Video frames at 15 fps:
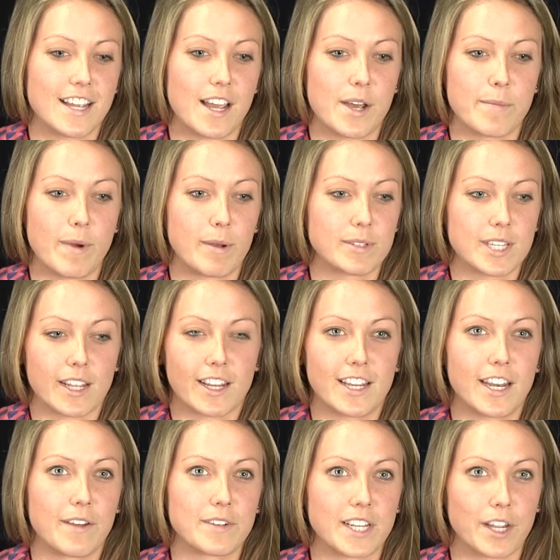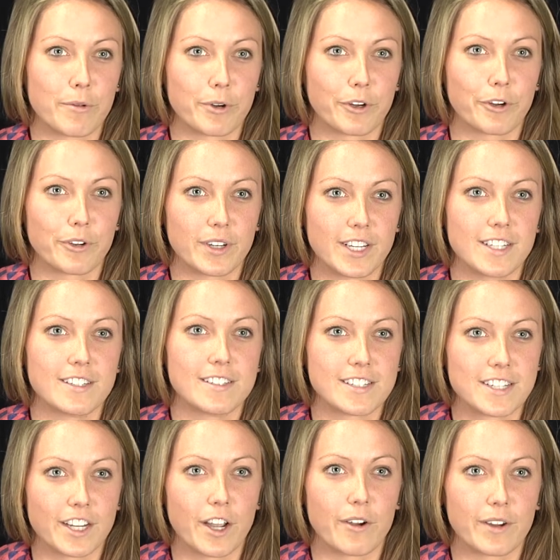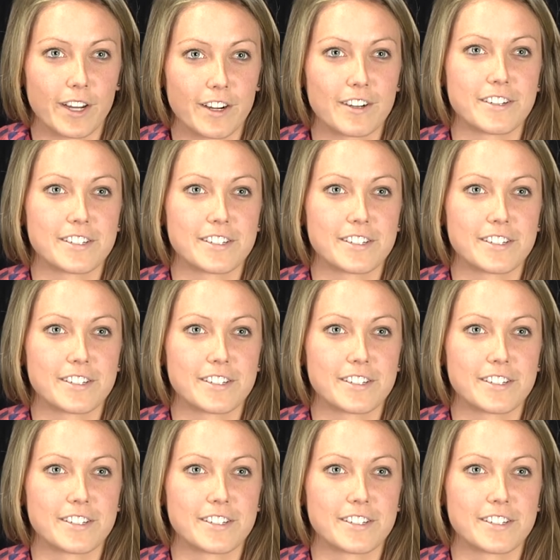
um, I was lucky enough to get recruited to go here.